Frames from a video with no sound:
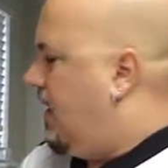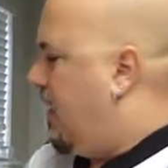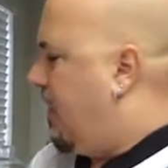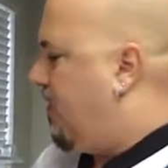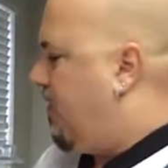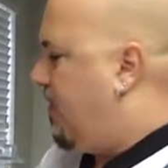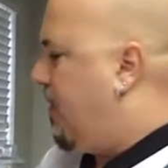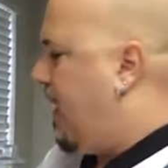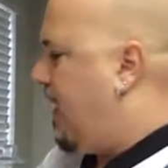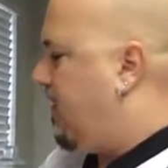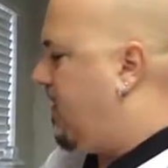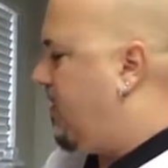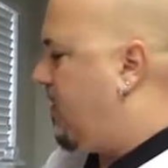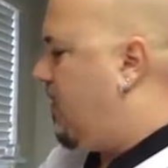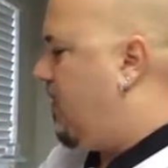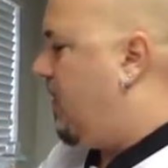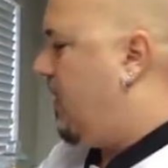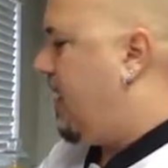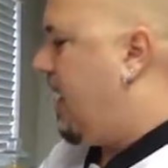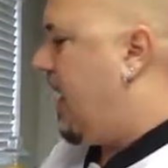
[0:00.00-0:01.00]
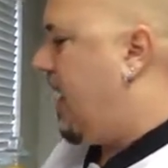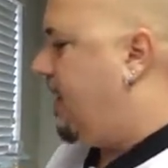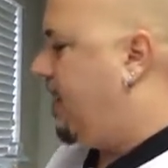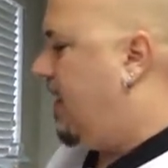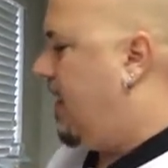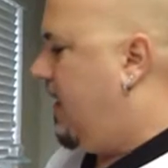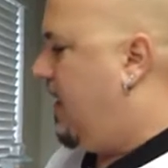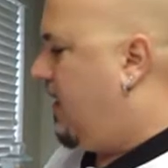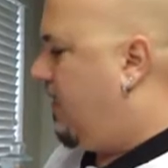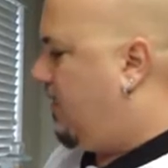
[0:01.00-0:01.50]
spices and whatnot,
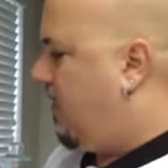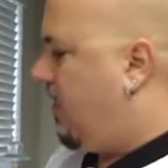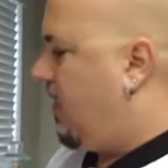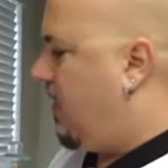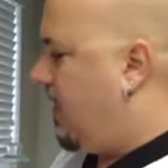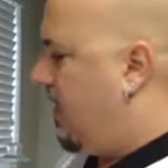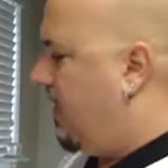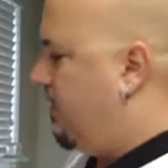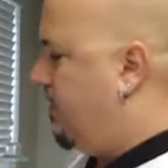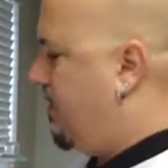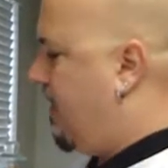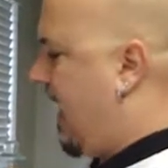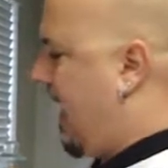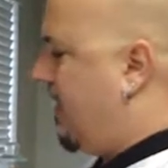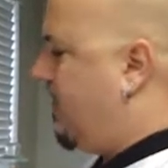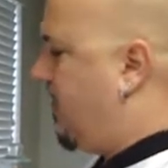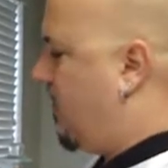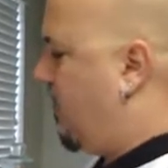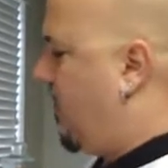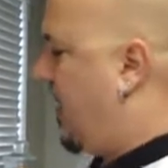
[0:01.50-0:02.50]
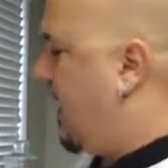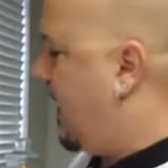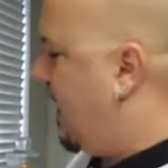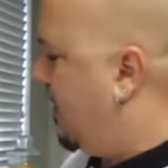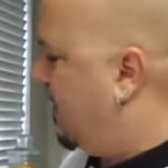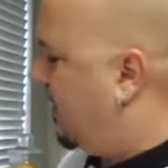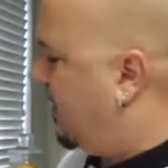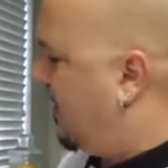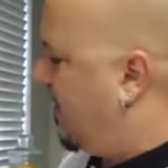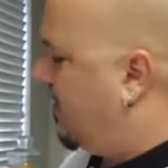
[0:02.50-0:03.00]
they're going to macerate
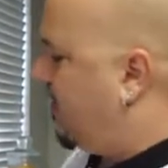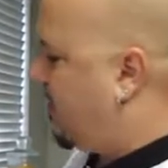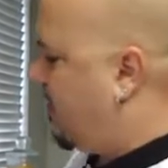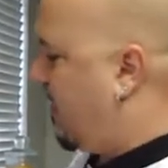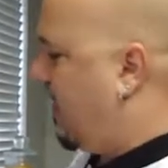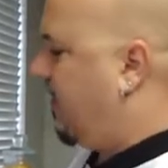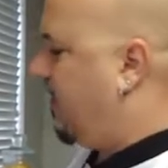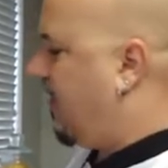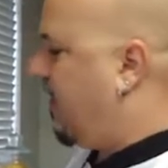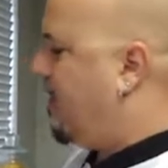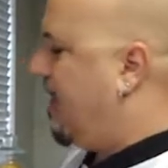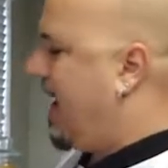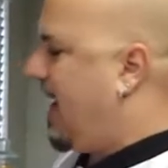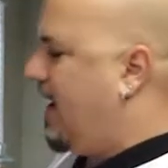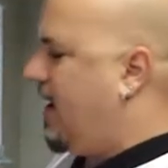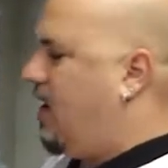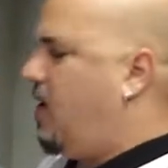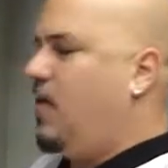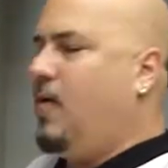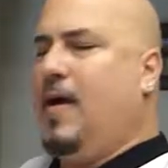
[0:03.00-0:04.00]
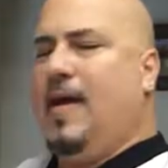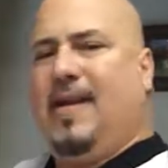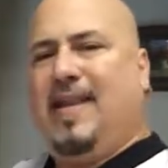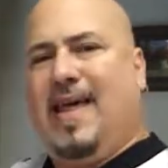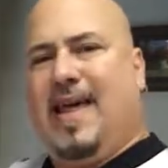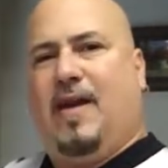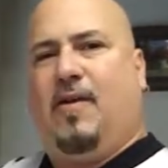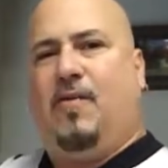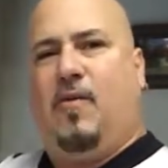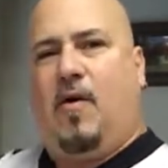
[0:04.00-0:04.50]
into this tomato, and
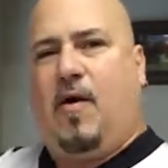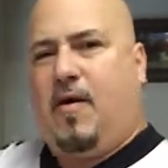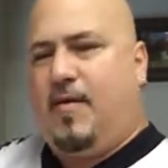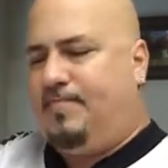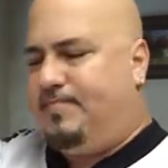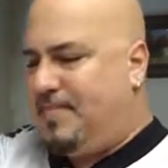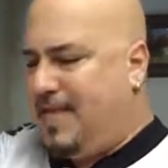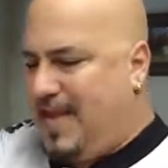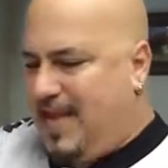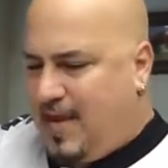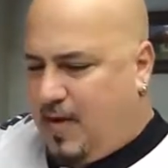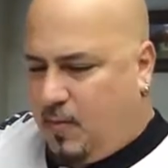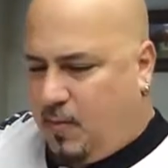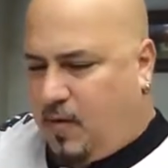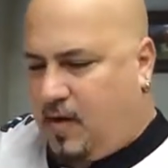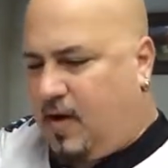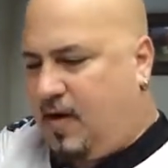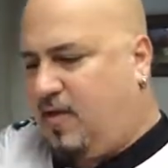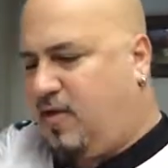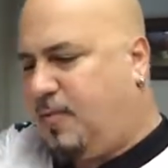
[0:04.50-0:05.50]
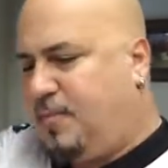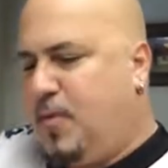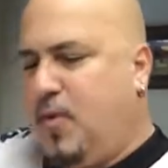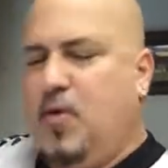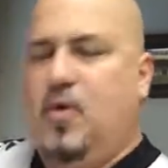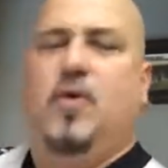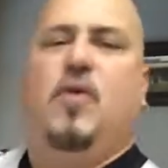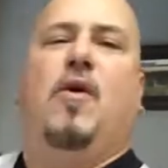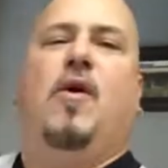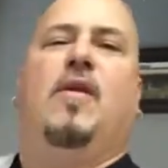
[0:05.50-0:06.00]
later on, we're going to
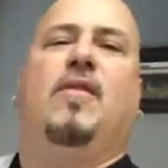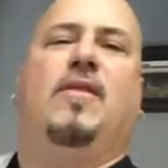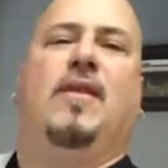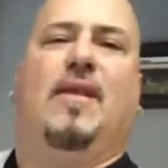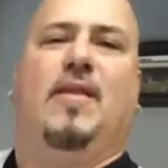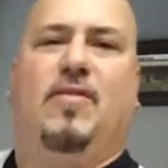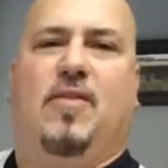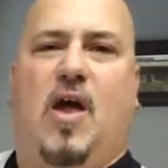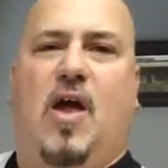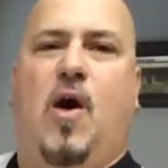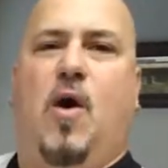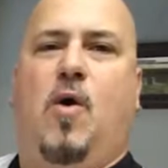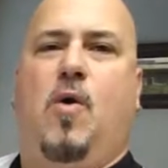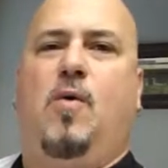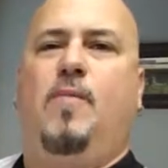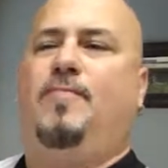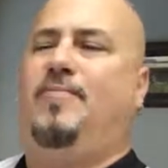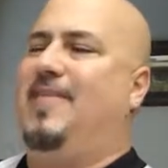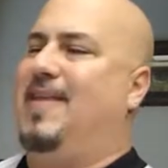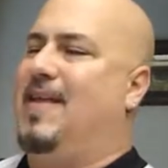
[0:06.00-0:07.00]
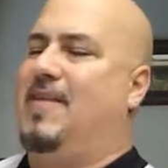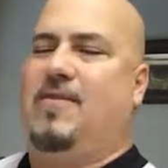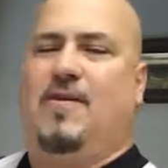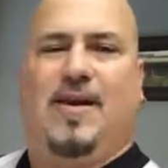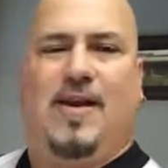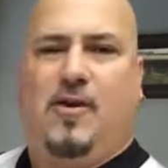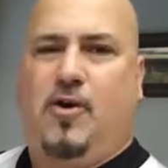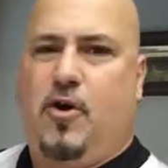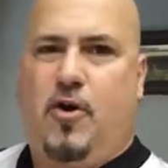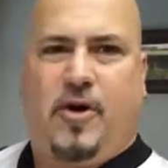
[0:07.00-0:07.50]
spoon it onto the dough. It's
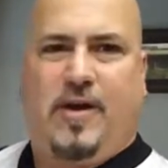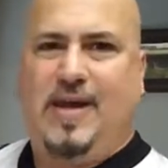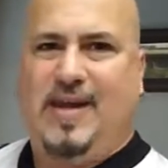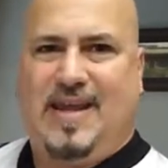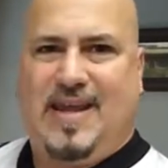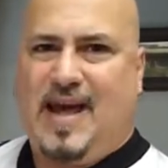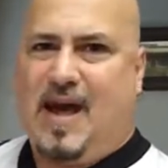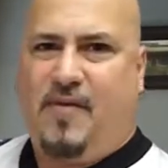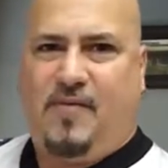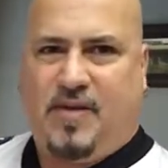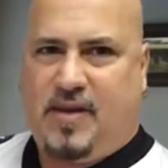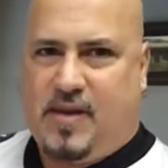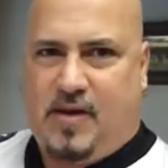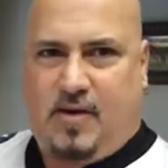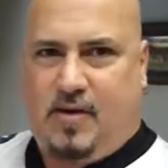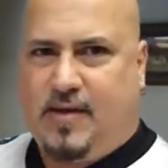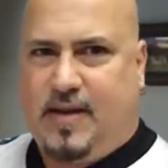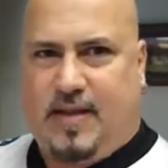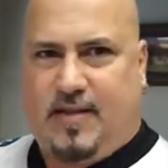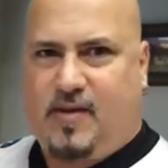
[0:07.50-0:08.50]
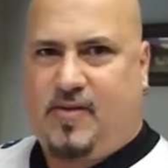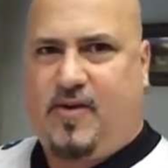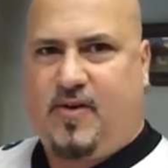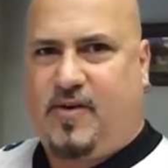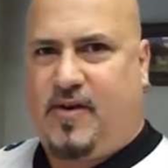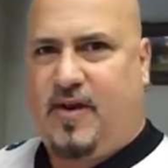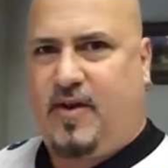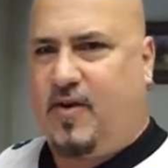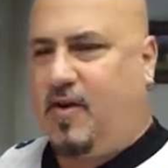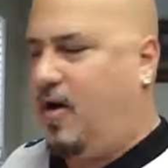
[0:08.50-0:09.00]
going to cook in the oven. You don't need to
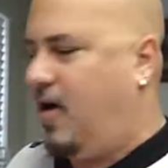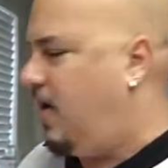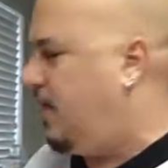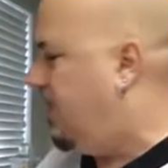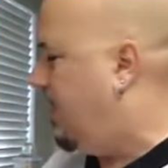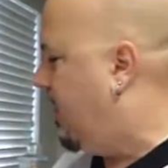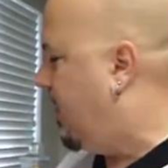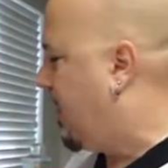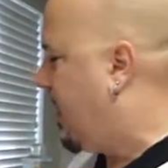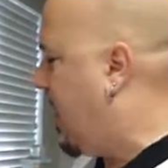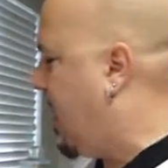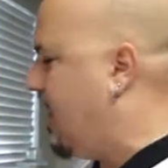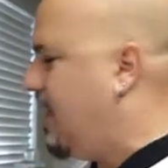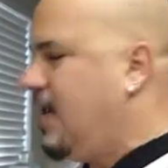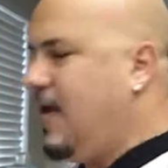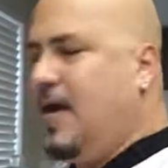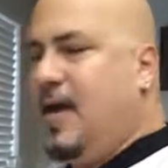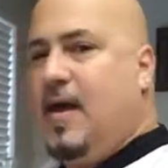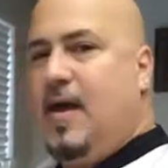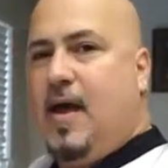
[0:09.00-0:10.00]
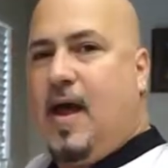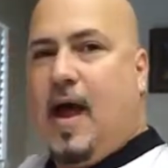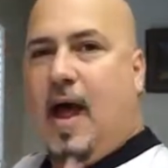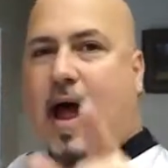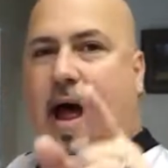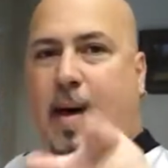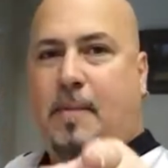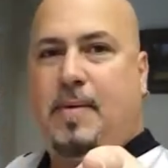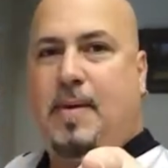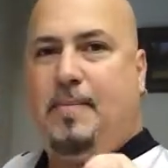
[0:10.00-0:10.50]
cook it at all, okay?
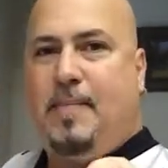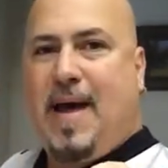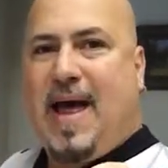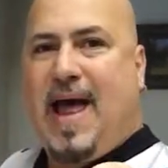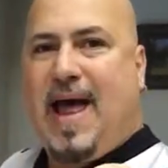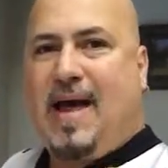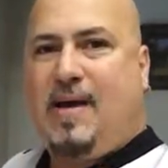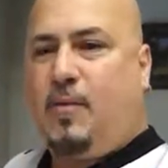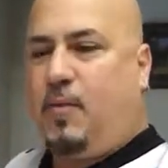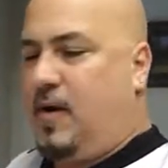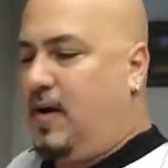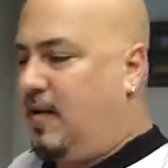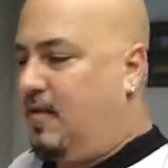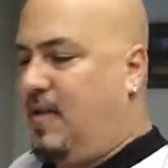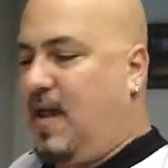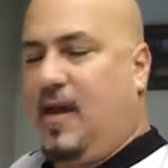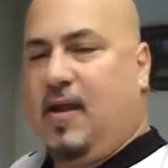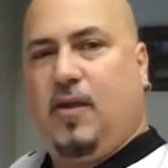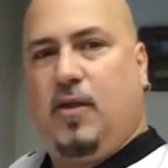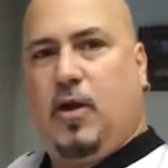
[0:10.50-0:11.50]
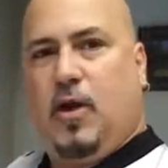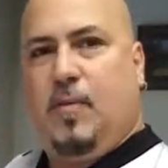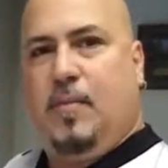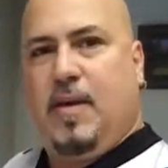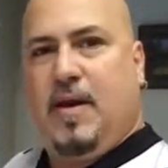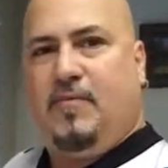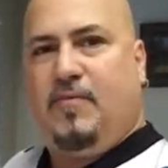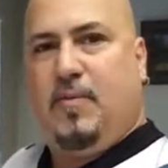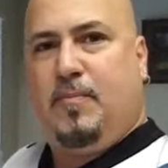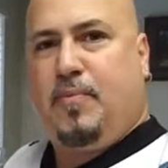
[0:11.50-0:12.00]
I'll be back. We're going to take a little
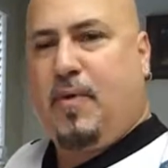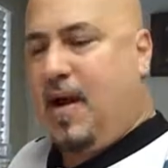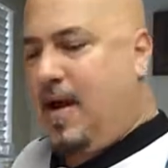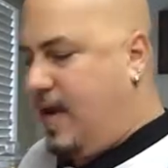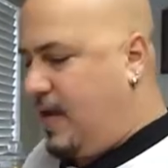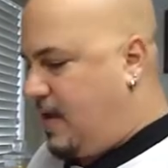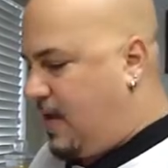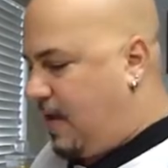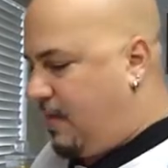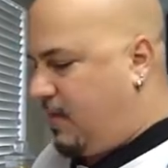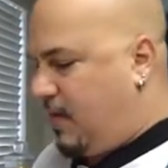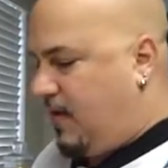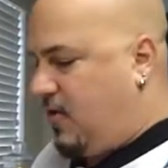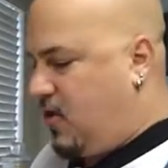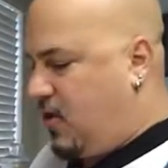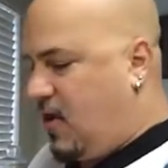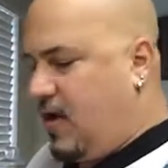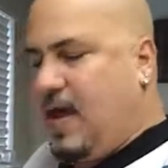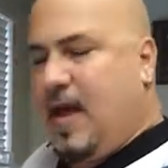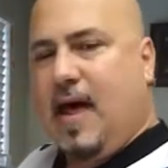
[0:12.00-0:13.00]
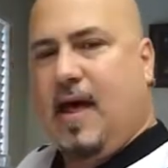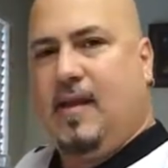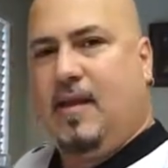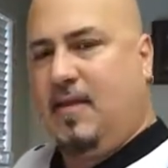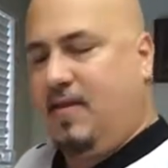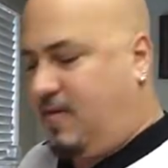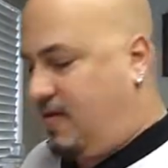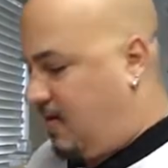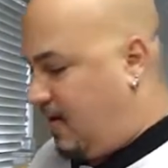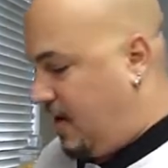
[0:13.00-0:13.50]
bit of a break. I'm going to show you how
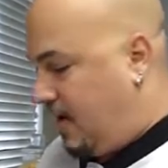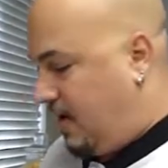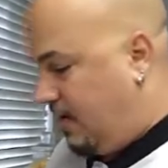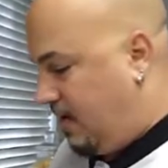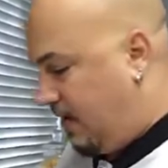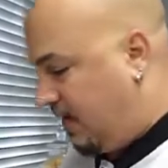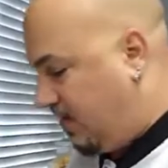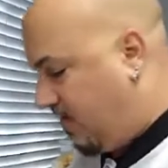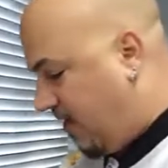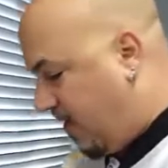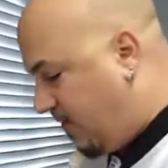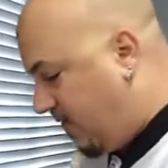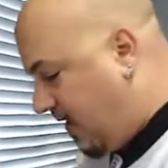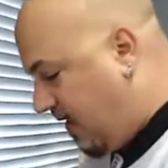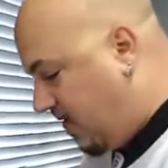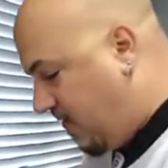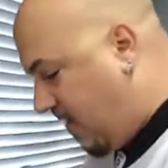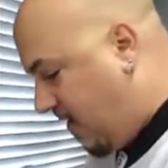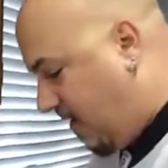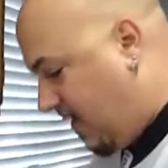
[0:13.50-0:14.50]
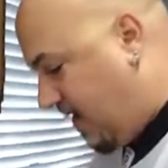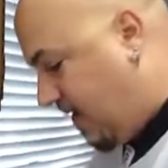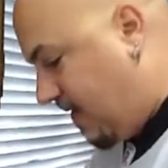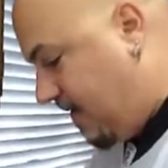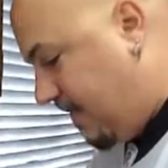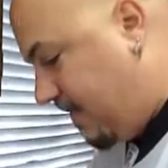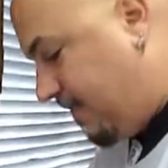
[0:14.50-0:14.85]
this, look, it's already starting to